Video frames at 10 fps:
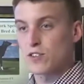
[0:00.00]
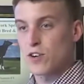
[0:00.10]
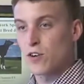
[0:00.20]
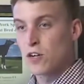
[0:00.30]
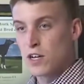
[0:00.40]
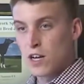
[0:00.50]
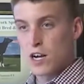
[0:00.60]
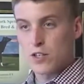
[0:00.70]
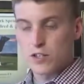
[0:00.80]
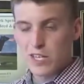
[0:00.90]
So
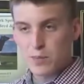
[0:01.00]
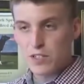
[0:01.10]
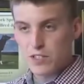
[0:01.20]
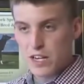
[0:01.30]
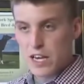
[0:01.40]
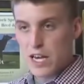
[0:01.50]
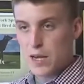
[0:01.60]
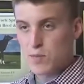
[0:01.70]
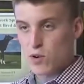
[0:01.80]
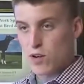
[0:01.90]
I either keep it the
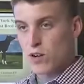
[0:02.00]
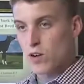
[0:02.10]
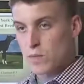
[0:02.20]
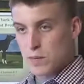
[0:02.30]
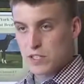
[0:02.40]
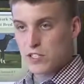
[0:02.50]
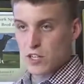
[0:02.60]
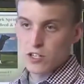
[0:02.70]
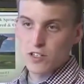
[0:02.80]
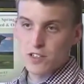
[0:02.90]
same or maybe
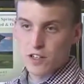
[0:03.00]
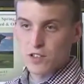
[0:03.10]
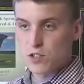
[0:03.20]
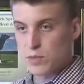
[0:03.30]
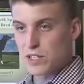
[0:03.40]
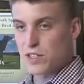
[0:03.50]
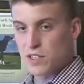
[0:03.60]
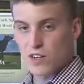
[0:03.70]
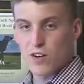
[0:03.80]
just adjust it a little bit,